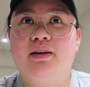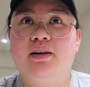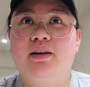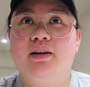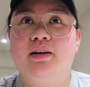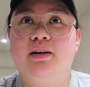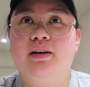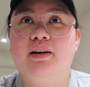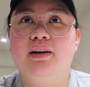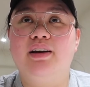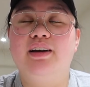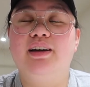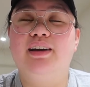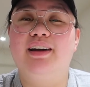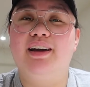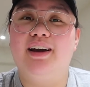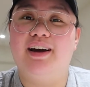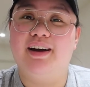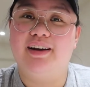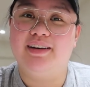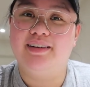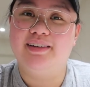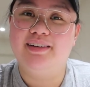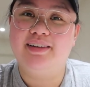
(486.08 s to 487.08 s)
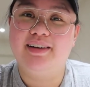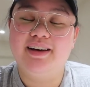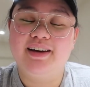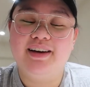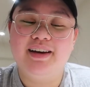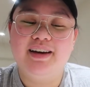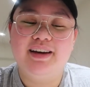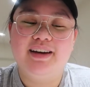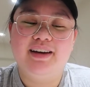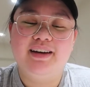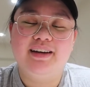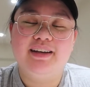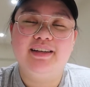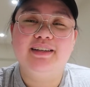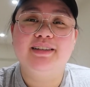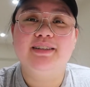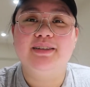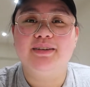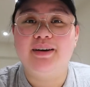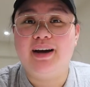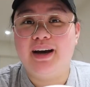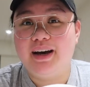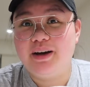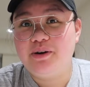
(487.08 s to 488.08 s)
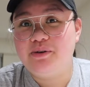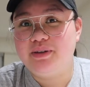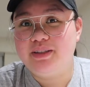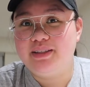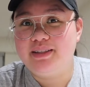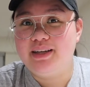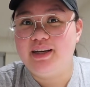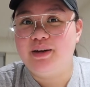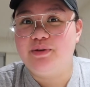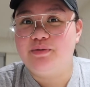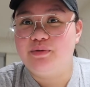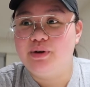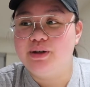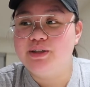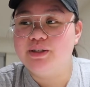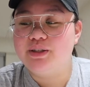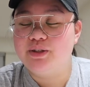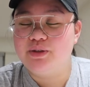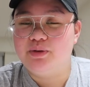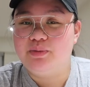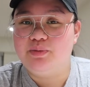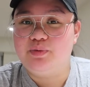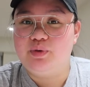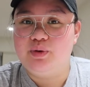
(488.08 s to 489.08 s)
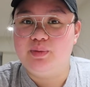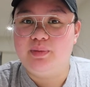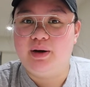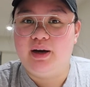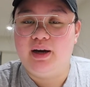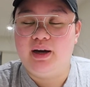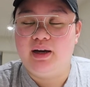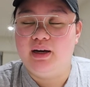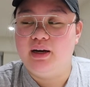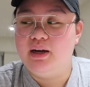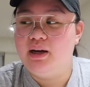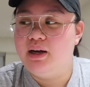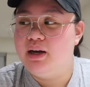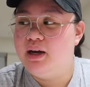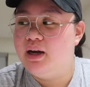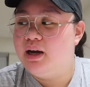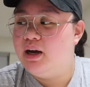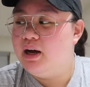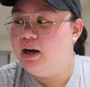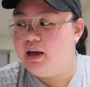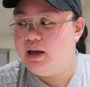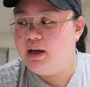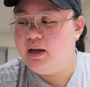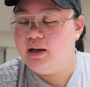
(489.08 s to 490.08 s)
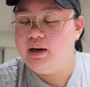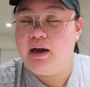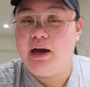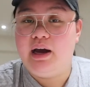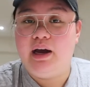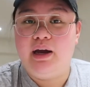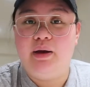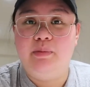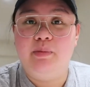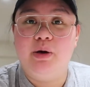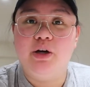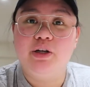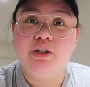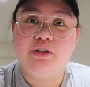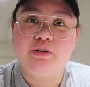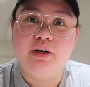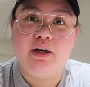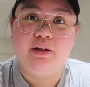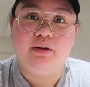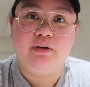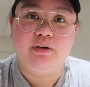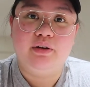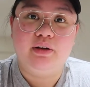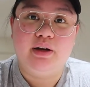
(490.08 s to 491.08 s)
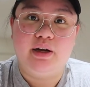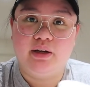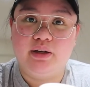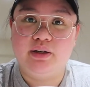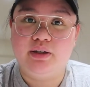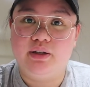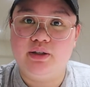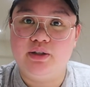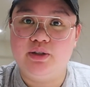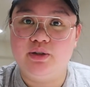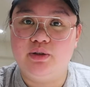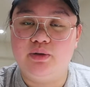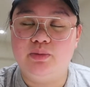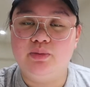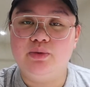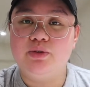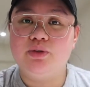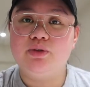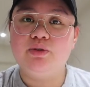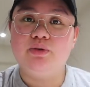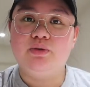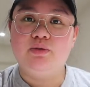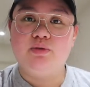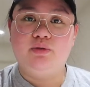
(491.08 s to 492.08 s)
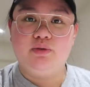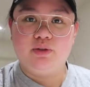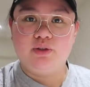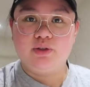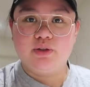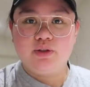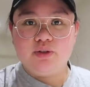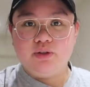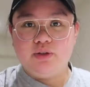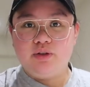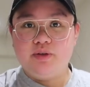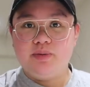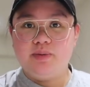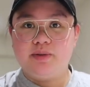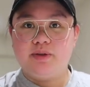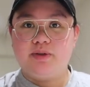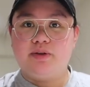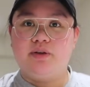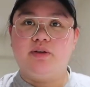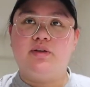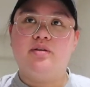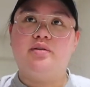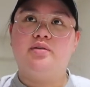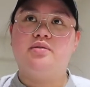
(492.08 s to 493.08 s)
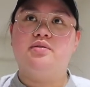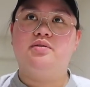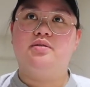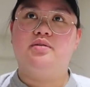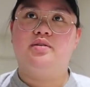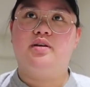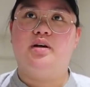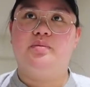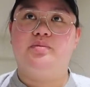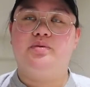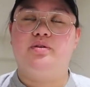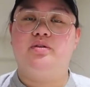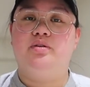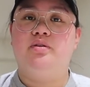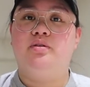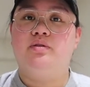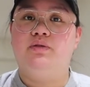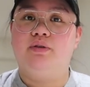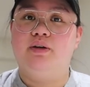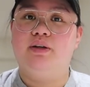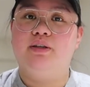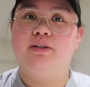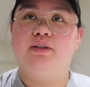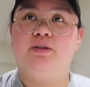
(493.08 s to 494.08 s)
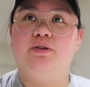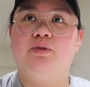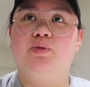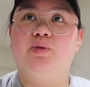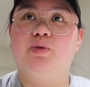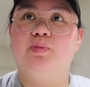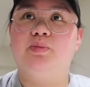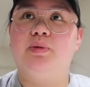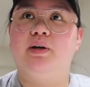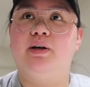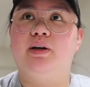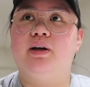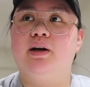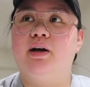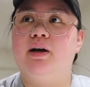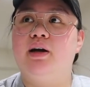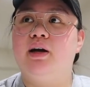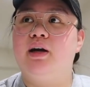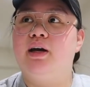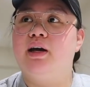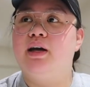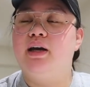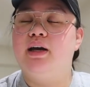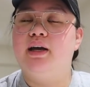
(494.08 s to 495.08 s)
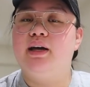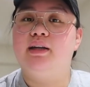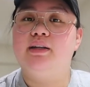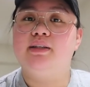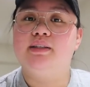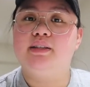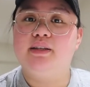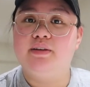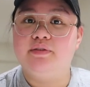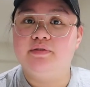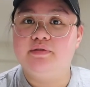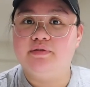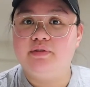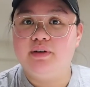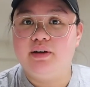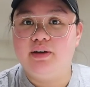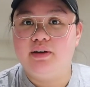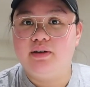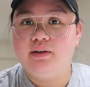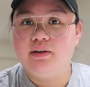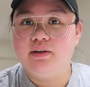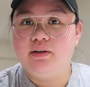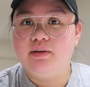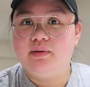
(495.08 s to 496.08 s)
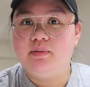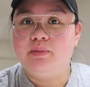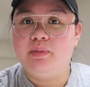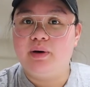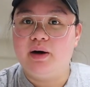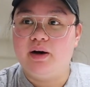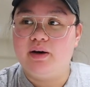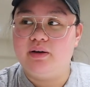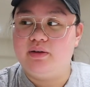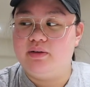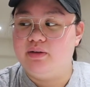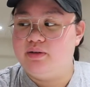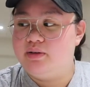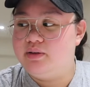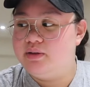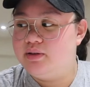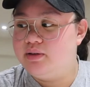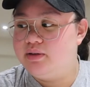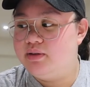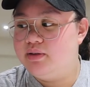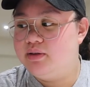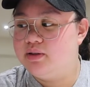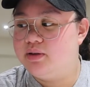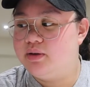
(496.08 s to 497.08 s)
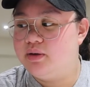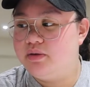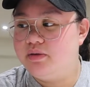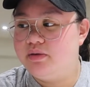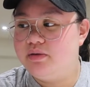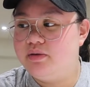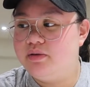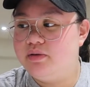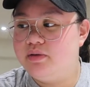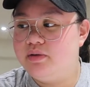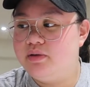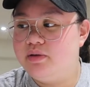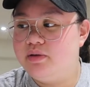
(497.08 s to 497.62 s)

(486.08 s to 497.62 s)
Yeah, yeah, three scoops. So I only take one scoop with mine, and I much rather like consume two scoops or up to three scoops, but in different bottles, so